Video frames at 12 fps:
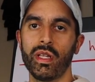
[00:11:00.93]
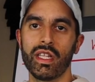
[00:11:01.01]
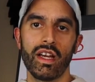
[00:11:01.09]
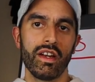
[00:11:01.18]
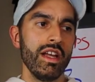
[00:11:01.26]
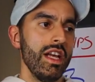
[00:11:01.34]
been
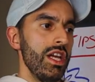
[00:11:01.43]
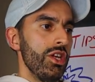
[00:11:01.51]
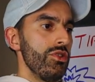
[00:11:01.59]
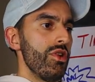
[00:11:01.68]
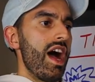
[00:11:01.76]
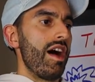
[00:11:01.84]
done,
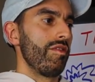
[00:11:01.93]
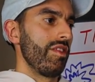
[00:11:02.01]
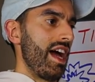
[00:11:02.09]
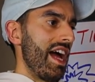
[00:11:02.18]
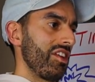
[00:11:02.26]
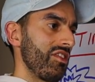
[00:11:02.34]
you have
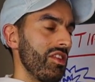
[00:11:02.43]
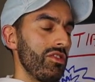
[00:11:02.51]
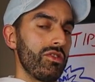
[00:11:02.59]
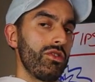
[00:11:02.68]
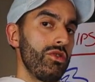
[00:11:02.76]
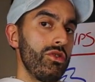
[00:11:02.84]

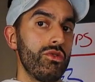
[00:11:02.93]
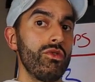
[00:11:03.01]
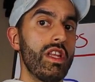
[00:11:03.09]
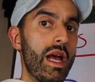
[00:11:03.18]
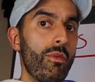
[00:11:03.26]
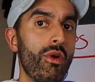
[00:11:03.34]
access to,
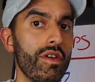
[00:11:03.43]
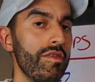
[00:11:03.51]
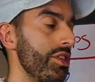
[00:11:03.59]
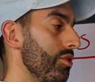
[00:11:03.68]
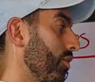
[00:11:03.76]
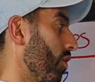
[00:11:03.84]
to them on a
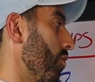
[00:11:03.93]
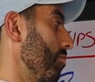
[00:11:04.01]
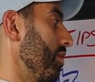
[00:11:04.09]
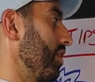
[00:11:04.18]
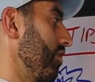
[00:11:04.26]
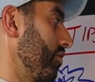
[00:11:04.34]
video call
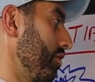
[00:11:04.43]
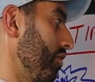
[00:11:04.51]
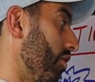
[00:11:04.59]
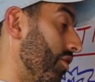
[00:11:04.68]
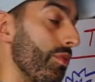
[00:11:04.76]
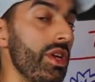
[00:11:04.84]
because
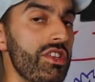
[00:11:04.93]
you on